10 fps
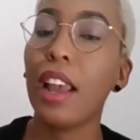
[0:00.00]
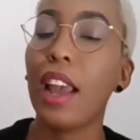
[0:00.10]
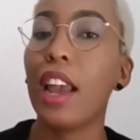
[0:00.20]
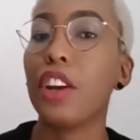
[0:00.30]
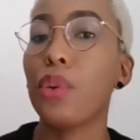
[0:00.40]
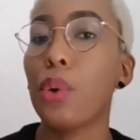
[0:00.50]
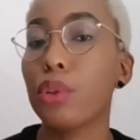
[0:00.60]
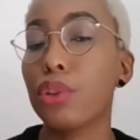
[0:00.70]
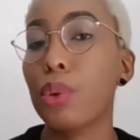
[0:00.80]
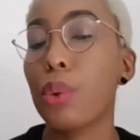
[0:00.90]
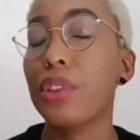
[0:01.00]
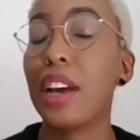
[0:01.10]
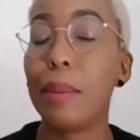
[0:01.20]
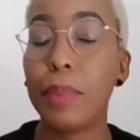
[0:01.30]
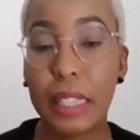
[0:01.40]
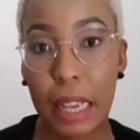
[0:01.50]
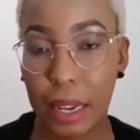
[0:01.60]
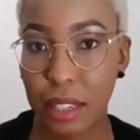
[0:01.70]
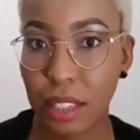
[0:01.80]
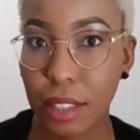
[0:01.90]
and also the
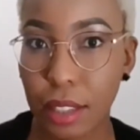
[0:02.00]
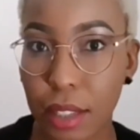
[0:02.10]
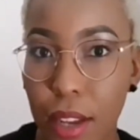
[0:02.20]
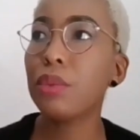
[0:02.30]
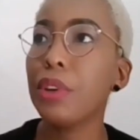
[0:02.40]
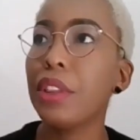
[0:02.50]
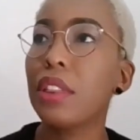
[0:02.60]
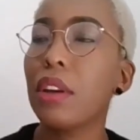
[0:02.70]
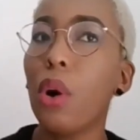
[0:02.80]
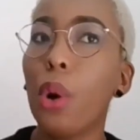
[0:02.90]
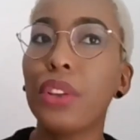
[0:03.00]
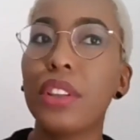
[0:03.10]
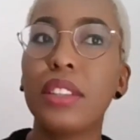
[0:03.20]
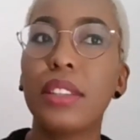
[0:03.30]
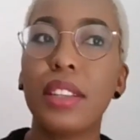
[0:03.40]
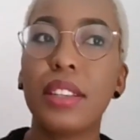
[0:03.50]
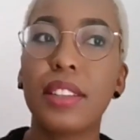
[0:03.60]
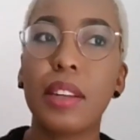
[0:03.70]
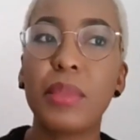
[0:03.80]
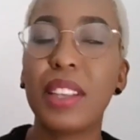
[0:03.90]
applications. With all these
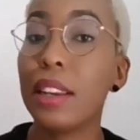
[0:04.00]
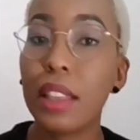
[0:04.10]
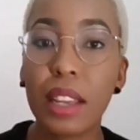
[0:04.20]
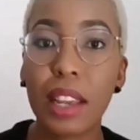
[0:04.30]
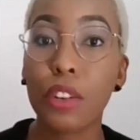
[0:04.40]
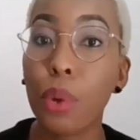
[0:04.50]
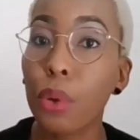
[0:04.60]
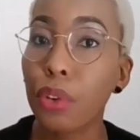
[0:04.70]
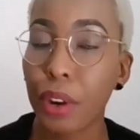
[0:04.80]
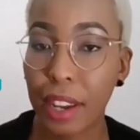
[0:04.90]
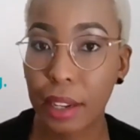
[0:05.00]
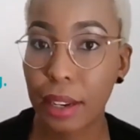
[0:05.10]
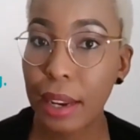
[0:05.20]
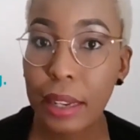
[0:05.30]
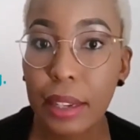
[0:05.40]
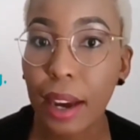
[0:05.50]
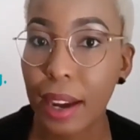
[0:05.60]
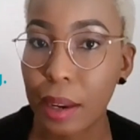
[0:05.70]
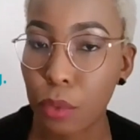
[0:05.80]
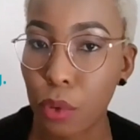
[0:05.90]
systems, anything can go wrong at any
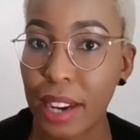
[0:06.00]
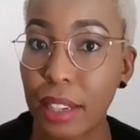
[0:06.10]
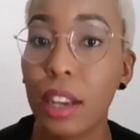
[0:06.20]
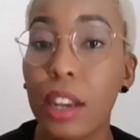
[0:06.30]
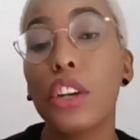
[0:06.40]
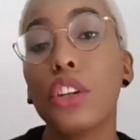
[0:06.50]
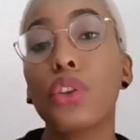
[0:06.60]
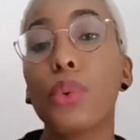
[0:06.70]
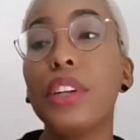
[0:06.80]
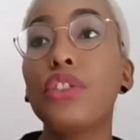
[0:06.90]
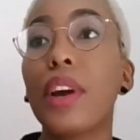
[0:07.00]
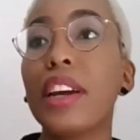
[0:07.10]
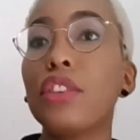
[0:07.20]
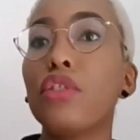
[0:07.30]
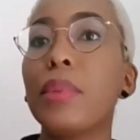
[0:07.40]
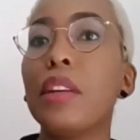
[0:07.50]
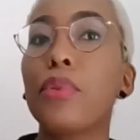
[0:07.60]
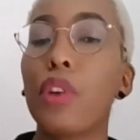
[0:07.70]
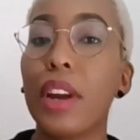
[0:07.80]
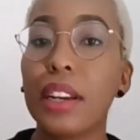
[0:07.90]
time, right? So we're trying to be
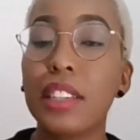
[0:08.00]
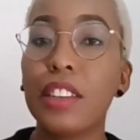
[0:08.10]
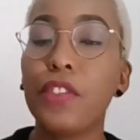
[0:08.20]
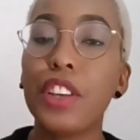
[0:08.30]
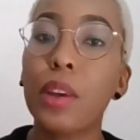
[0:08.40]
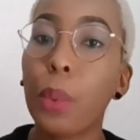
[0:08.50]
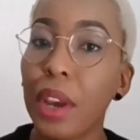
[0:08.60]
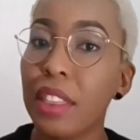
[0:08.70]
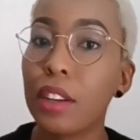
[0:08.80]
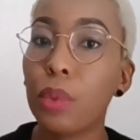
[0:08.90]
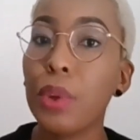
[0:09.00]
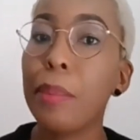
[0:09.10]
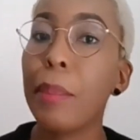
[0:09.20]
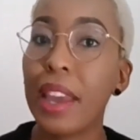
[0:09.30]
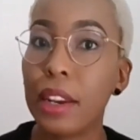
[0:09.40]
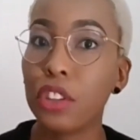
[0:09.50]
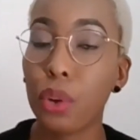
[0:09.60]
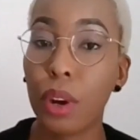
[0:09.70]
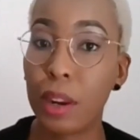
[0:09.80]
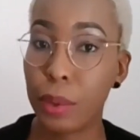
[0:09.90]
proactive in the way that we manage
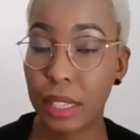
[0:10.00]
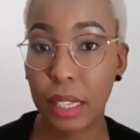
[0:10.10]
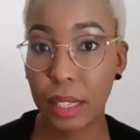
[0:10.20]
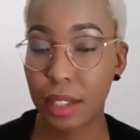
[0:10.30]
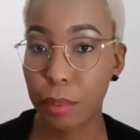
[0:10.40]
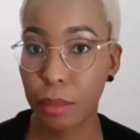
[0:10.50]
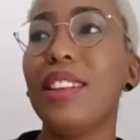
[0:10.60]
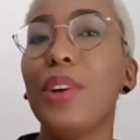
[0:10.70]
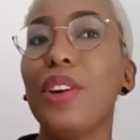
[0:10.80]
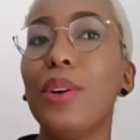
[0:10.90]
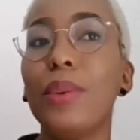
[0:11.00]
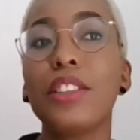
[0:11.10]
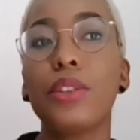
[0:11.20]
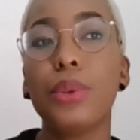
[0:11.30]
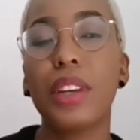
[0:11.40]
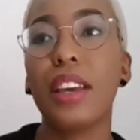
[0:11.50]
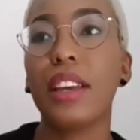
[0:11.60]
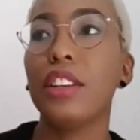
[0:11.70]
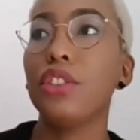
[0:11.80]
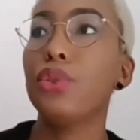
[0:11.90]
all our systems. We're always looking
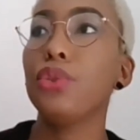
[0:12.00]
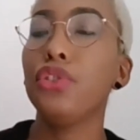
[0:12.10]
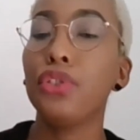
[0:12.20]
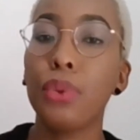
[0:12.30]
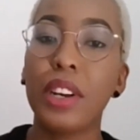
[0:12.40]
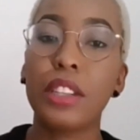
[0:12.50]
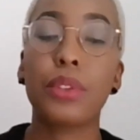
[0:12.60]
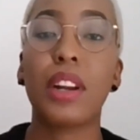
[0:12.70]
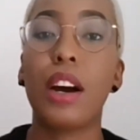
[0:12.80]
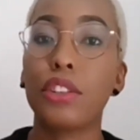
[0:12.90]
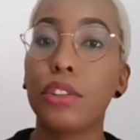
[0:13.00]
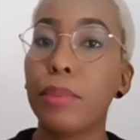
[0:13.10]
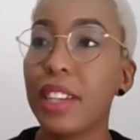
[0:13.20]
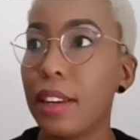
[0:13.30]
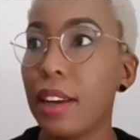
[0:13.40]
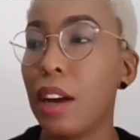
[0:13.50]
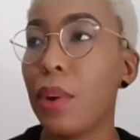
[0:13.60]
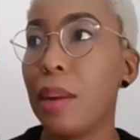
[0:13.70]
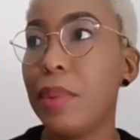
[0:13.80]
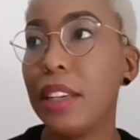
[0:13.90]
into new ways on how to better our
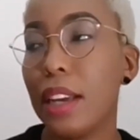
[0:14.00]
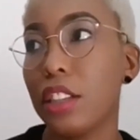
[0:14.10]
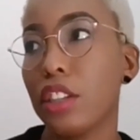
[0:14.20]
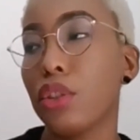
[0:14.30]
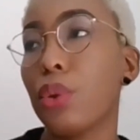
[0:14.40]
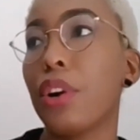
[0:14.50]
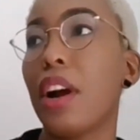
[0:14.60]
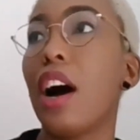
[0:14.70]
applications or how